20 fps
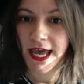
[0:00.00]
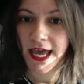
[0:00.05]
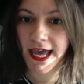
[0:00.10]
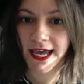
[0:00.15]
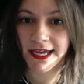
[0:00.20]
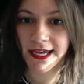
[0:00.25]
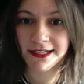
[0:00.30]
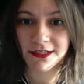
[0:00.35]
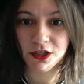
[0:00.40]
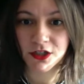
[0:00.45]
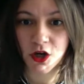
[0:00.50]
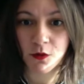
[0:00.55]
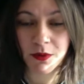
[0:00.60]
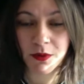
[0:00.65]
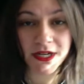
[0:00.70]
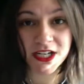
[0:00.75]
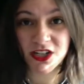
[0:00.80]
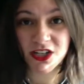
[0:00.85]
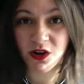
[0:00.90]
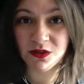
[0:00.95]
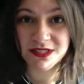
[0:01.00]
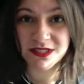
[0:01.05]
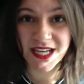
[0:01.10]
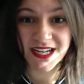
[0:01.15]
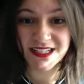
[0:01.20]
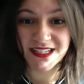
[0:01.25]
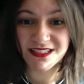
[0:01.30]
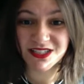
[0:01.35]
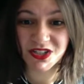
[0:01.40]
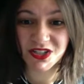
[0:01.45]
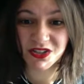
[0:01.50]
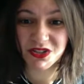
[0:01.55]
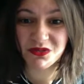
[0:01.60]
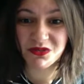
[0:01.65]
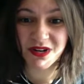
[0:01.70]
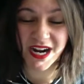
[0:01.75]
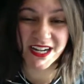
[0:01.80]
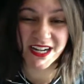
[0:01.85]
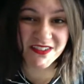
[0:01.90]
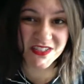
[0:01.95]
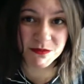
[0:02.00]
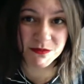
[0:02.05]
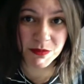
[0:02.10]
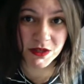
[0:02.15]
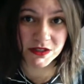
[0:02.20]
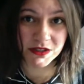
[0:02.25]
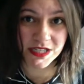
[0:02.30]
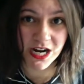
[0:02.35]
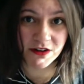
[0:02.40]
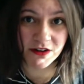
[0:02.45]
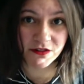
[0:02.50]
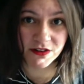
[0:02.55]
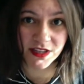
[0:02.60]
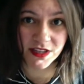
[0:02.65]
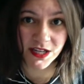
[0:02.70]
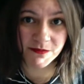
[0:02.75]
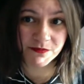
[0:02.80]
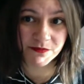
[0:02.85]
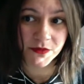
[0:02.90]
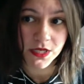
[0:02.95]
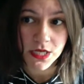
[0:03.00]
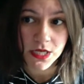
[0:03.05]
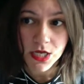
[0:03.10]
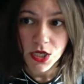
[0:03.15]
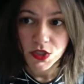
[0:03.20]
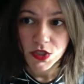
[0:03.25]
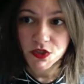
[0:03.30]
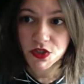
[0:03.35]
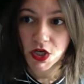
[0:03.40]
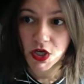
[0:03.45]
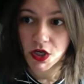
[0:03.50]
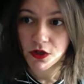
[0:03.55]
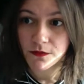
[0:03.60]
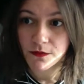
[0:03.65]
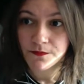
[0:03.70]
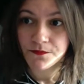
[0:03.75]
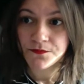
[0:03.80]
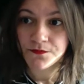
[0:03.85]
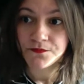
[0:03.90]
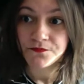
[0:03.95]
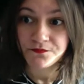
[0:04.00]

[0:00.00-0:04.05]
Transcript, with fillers: and nobody knows that until you kind of spell it out for them so